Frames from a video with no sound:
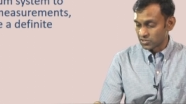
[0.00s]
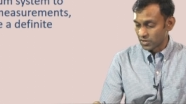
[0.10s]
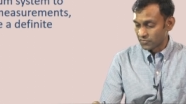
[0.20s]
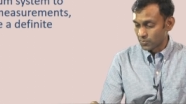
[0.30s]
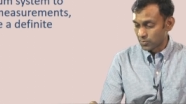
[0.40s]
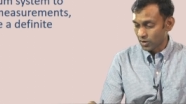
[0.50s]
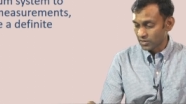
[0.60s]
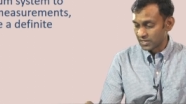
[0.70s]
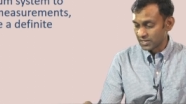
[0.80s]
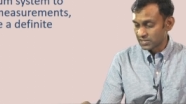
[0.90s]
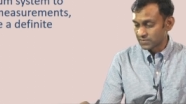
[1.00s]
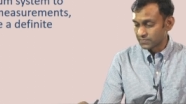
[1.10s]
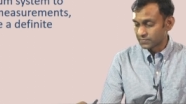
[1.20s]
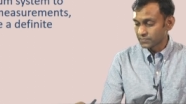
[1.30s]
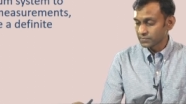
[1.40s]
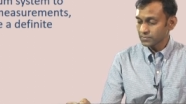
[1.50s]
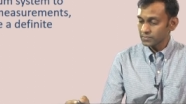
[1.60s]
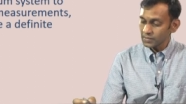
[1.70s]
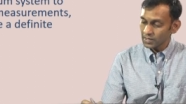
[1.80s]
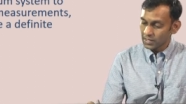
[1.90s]
So, if you plot this
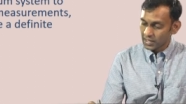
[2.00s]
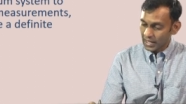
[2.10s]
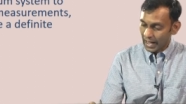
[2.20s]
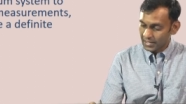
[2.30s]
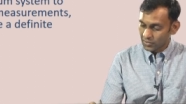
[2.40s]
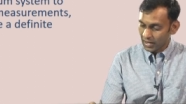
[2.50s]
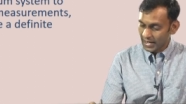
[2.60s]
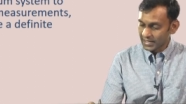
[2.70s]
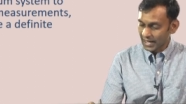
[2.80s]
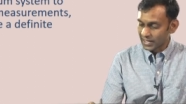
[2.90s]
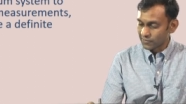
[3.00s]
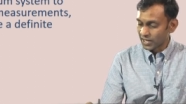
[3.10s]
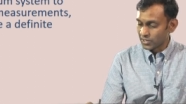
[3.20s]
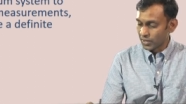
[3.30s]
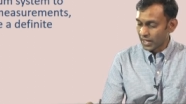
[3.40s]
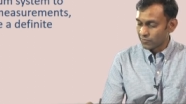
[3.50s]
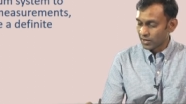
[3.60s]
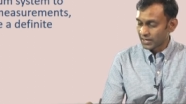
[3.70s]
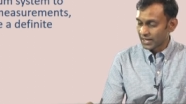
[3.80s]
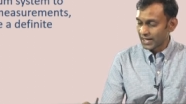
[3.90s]
and you write eigenvalue
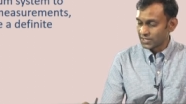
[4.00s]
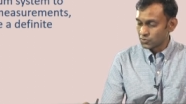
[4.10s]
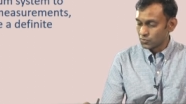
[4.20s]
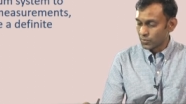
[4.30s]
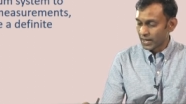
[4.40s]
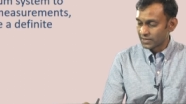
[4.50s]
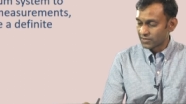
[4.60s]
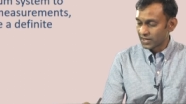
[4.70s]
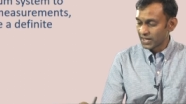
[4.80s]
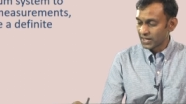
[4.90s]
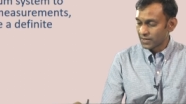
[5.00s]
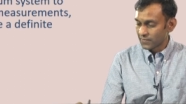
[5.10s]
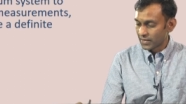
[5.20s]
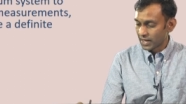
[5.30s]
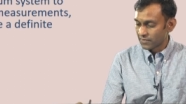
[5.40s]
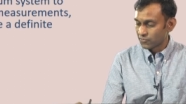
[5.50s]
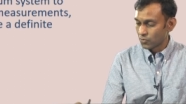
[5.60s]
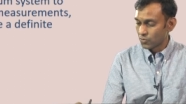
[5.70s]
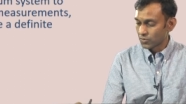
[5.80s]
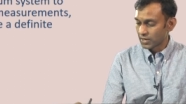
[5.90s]
A1, A2, A3,
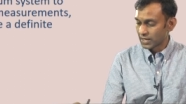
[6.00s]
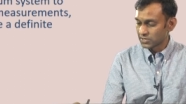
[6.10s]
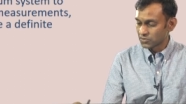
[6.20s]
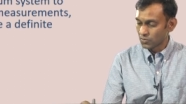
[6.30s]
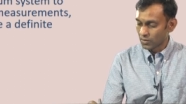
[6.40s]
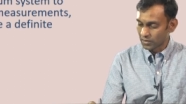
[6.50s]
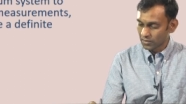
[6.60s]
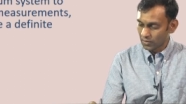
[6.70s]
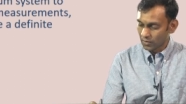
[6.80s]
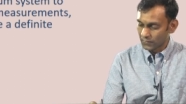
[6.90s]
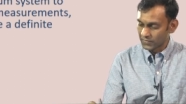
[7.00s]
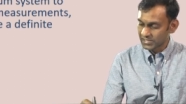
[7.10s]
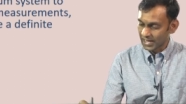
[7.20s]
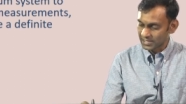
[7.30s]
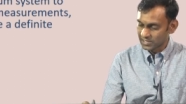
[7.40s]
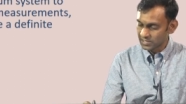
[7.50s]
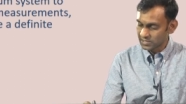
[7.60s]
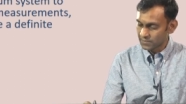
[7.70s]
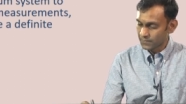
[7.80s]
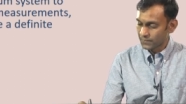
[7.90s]
A4 and so on on this
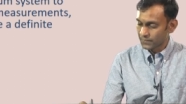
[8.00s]
axis